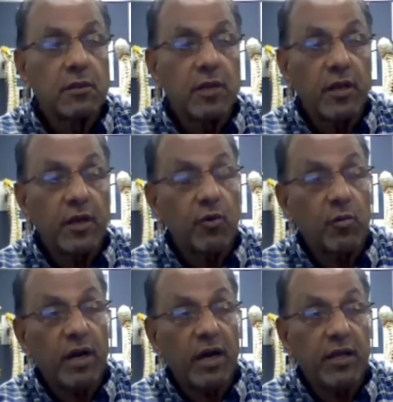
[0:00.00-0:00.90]
in our
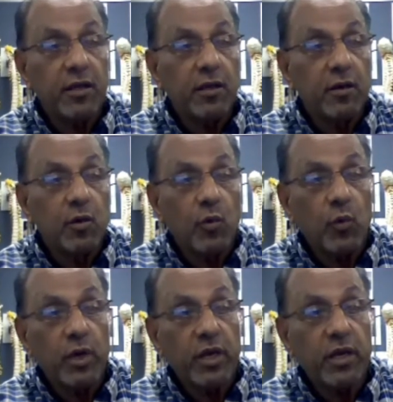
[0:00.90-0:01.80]
body
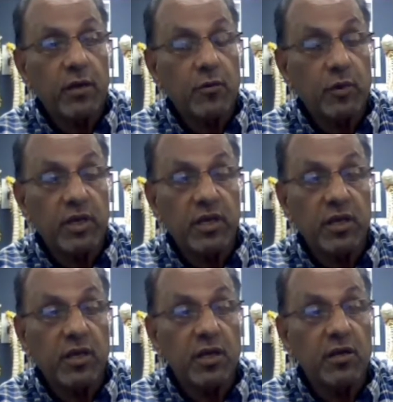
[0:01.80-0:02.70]
where
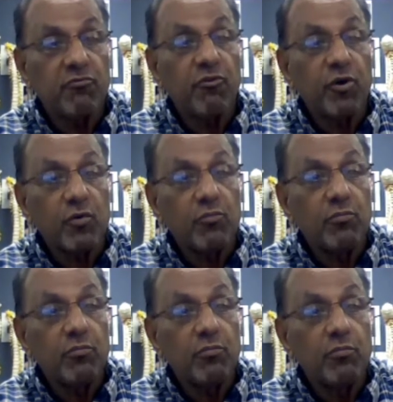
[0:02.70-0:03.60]
we uh, form
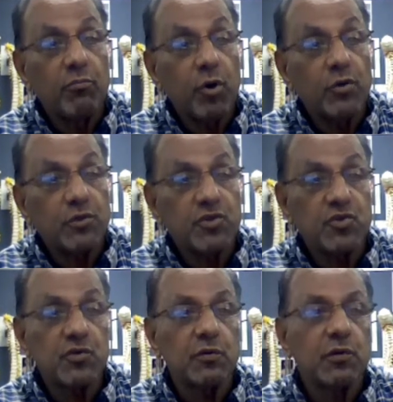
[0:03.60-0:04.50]
bone
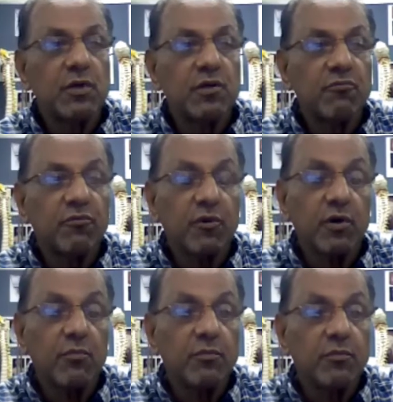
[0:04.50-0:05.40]
tissue
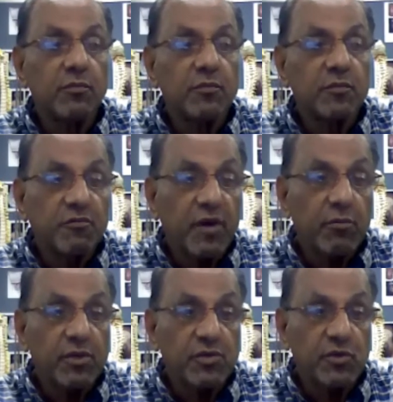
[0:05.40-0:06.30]
from
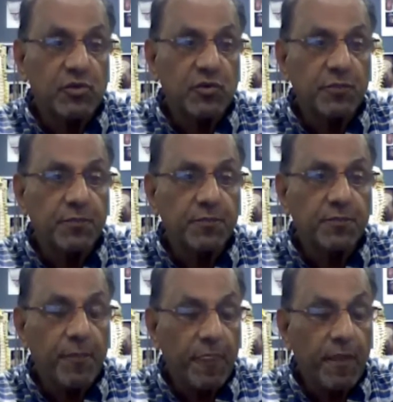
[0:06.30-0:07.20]
fibrous tissue.
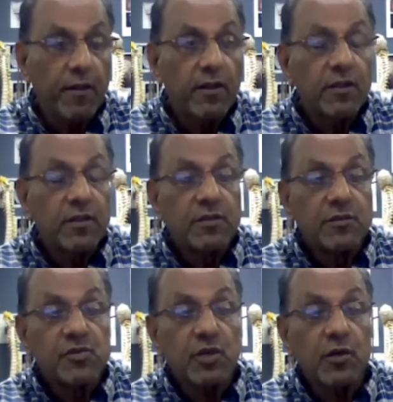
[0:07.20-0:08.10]

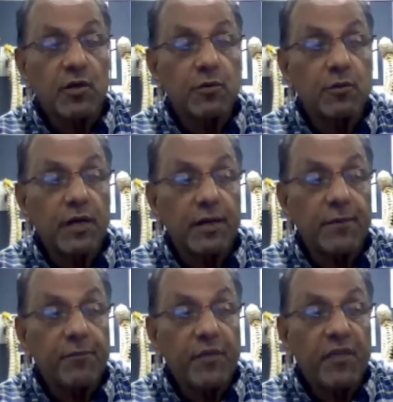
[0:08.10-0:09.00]
So
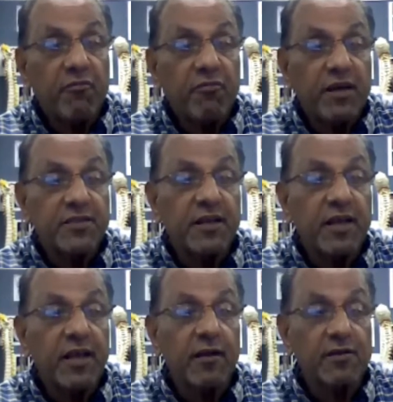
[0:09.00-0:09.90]
uh, the
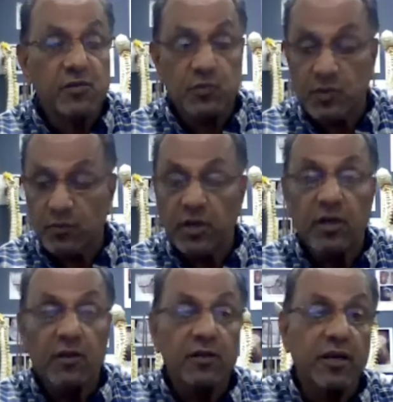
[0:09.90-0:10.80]
fontanelles, when we
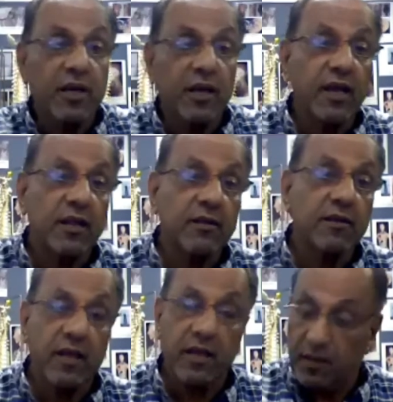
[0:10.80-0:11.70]
look at
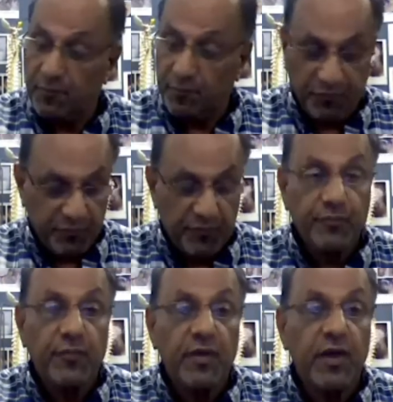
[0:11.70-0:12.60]
the
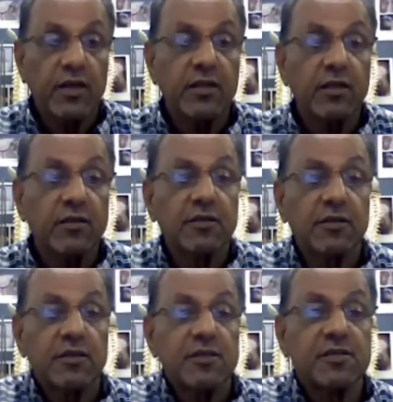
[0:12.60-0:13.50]
adult
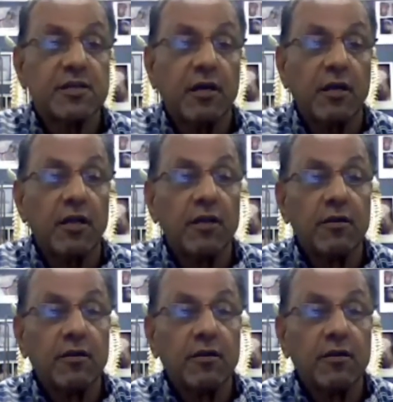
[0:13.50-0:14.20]
skull,